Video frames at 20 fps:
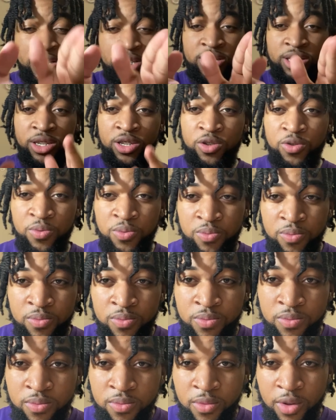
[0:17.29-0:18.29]
to you.
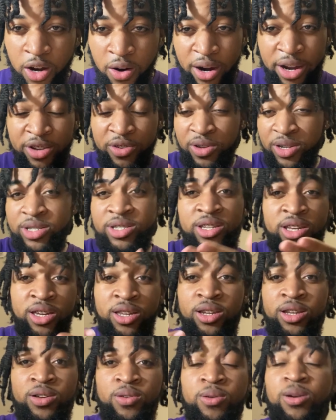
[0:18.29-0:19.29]
All right, you understand
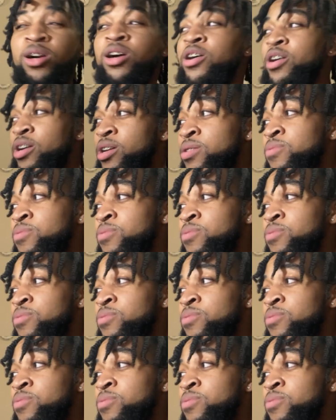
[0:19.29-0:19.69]
now? All right.